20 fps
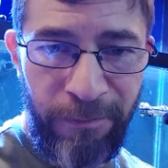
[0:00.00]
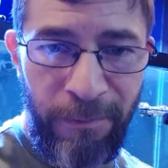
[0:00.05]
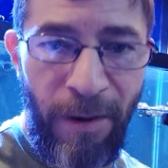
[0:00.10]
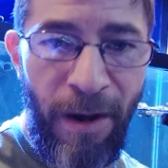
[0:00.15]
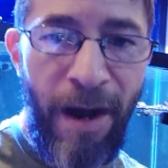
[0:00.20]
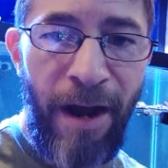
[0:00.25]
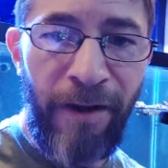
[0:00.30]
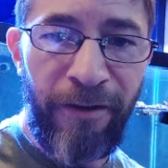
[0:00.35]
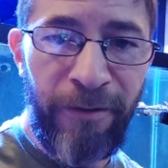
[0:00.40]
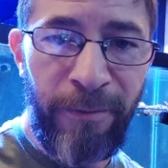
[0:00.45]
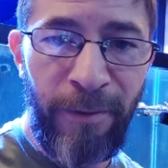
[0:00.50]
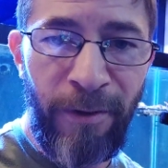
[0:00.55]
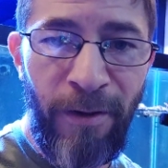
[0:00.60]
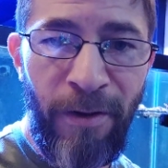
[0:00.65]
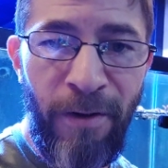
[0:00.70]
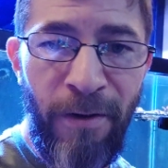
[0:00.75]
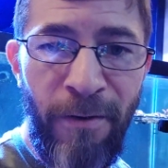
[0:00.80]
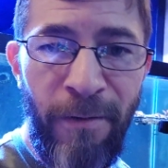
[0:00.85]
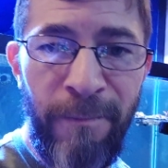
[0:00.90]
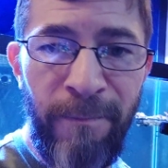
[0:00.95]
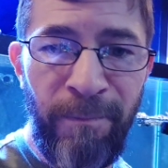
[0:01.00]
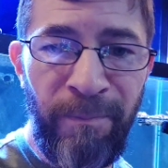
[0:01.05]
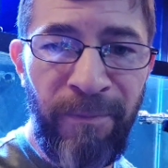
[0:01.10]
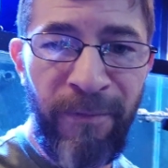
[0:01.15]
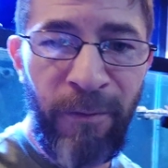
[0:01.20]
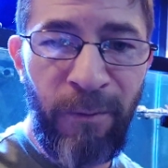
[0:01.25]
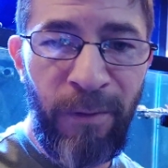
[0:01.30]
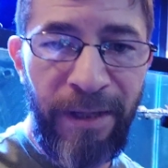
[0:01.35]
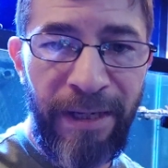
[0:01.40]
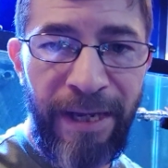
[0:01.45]
possible home
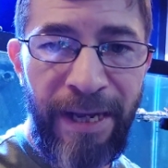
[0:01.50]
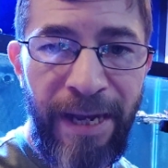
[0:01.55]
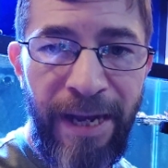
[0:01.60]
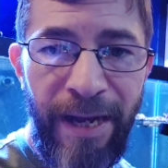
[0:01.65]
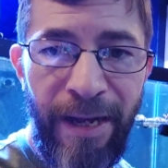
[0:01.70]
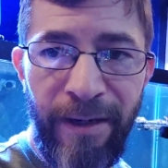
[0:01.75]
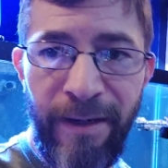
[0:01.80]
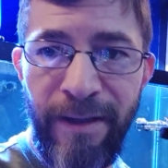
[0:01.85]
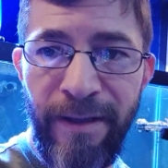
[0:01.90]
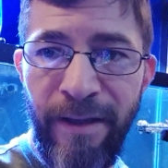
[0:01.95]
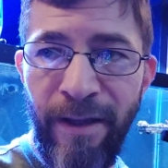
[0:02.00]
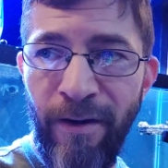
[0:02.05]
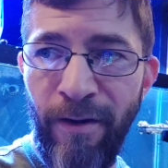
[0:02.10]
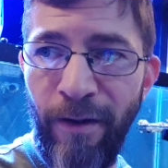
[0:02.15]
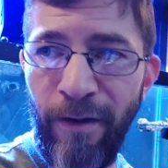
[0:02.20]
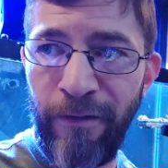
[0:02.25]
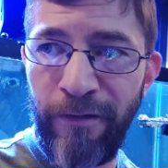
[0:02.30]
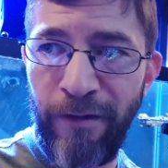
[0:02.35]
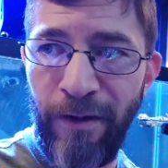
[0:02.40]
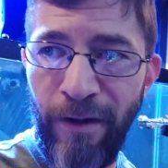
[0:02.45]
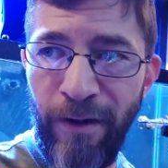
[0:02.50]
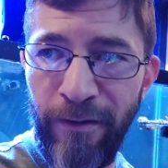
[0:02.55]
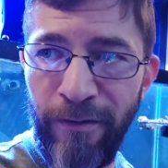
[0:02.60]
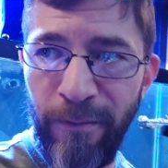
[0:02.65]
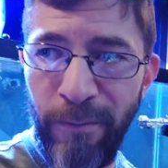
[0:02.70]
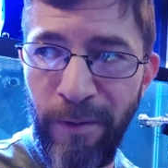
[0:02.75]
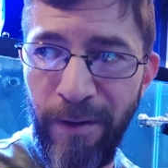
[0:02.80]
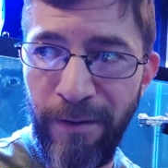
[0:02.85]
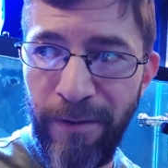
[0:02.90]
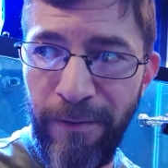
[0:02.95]
we can, and that all starts
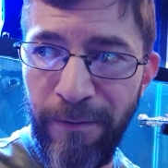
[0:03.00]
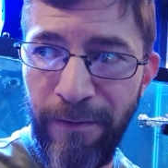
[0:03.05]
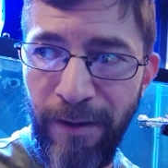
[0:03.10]
with